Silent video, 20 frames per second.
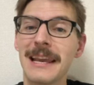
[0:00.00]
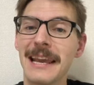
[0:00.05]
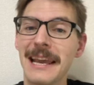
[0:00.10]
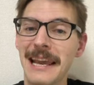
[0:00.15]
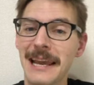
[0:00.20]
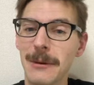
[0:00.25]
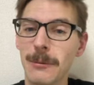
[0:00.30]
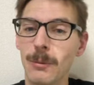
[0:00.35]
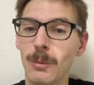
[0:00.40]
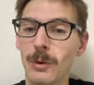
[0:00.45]

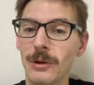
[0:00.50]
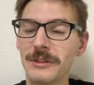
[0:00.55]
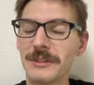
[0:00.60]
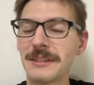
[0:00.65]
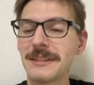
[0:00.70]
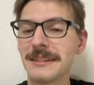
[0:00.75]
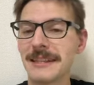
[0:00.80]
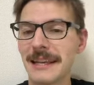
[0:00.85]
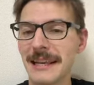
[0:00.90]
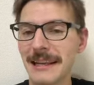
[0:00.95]
It
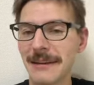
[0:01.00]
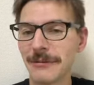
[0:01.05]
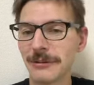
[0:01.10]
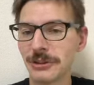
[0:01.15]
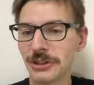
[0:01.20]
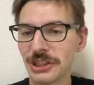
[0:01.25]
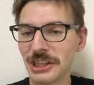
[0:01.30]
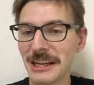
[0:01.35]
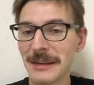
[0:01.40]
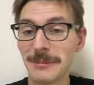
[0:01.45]
wasn't even
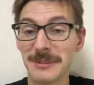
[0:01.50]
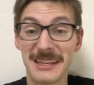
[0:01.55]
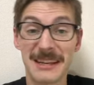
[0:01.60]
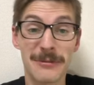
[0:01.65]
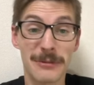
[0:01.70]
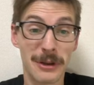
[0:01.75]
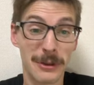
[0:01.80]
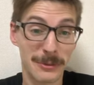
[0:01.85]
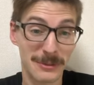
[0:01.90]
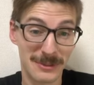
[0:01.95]
cheap, so
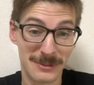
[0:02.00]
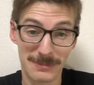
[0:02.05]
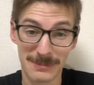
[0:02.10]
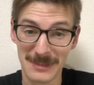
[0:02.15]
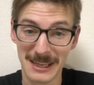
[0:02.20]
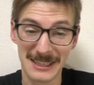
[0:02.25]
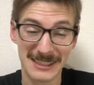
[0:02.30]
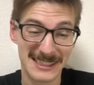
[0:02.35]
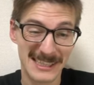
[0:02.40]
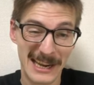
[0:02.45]
even though it was
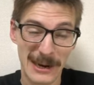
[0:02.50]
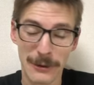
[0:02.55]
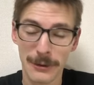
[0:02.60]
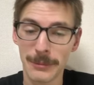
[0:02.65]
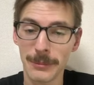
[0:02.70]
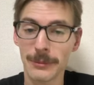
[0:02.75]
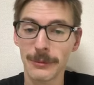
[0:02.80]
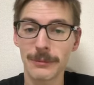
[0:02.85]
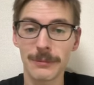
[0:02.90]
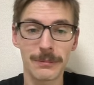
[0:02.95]
a
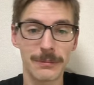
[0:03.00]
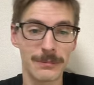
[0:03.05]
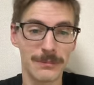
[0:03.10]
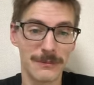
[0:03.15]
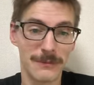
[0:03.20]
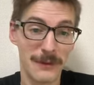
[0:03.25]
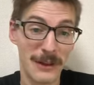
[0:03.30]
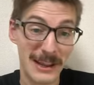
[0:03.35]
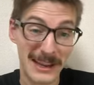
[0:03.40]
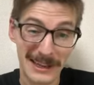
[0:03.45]
terrible
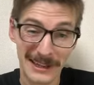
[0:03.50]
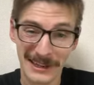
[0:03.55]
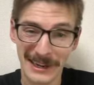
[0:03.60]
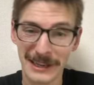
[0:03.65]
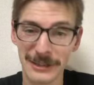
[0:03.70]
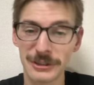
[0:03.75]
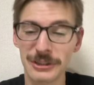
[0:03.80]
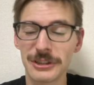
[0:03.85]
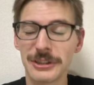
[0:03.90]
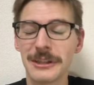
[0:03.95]
flight
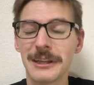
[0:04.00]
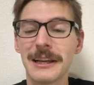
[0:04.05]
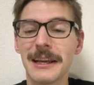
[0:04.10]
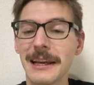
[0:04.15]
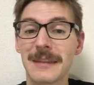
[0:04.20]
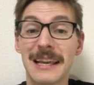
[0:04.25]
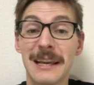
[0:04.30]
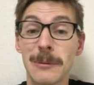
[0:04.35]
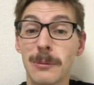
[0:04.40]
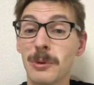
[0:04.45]
connection,
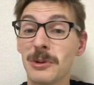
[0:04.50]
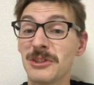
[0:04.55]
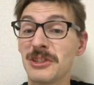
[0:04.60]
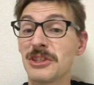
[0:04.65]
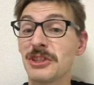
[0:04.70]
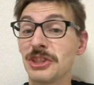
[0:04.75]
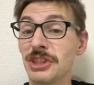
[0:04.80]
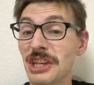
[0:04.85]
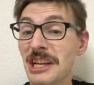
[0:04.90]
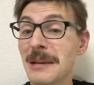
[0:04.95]
it
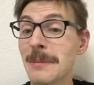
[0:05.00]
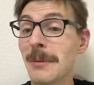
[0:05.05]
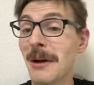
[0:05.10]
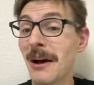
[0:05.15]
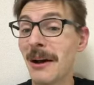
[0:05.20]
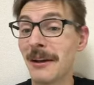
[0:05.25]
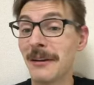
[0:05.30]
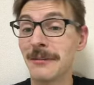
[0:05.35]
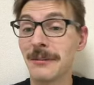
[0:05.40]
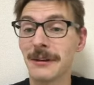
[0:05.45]
wasn't cheap
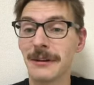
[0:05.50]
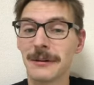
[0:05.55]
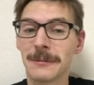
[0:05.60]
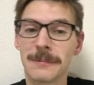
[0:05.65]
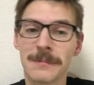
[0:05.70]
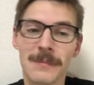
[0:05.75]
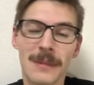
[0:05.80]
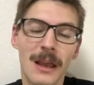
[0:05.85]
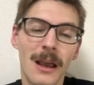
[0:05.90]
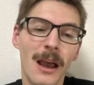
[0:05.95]
either.
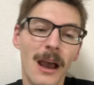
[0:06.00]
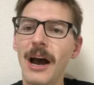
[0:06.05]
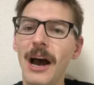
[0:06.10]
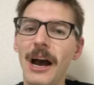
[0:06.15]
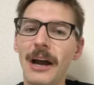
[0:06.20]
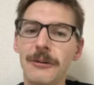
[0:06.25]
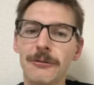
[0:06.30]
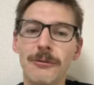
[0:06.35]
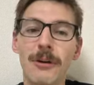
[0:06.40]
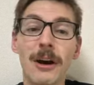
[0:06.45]

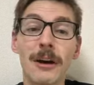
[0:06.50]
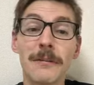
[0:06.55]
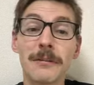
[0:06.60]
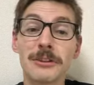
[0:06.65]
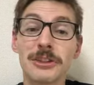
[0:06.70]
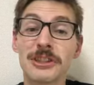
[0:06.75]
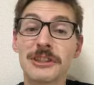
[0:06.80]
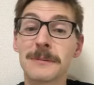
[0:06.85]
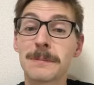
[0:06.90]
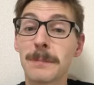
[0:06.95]
I'd rather
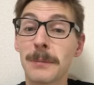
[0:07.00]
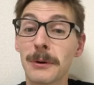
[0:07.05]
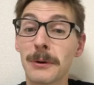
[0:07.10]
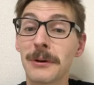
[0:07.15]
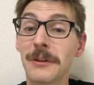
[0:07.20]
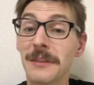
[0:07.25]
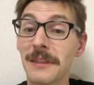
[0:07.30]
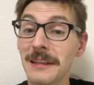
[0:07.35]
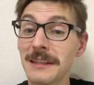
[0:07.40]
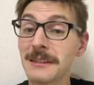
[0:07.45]
just
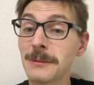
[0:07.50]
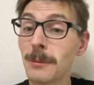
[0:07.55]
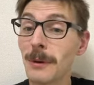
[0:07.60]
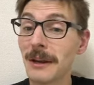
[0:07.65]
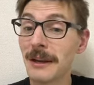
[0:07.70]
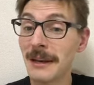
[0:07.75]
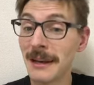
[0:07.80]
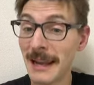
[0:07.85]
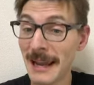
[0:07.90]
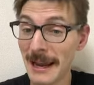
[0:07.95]
book this
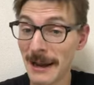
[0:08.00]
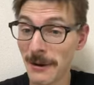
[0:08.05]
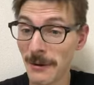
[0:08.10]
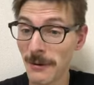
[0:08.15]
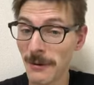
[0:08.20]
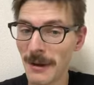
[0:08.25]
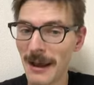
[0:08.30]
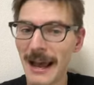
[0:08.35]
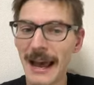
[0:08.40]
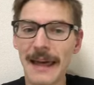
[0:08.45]
one
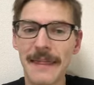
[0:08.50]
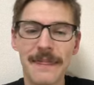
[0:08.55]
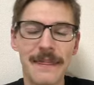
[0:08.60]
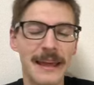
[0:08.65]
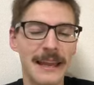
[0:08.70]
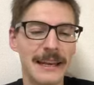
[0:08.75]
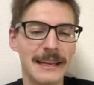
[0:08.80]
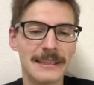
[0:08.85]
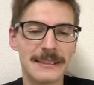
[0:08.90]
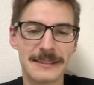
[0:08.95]
now and
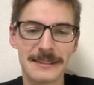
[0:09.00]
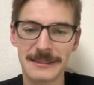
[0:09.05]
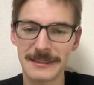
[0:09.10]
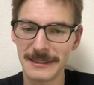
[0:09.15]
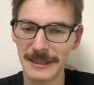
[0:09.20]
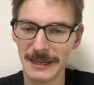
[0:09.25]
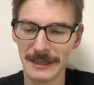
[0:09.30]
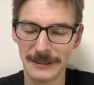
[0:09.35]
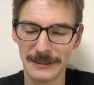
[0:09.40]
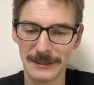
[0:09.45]
then it's
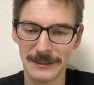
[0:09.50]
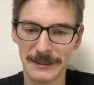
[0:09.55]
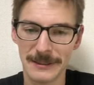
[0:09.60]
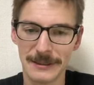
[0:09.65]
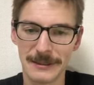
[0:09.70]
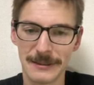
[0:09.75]
done.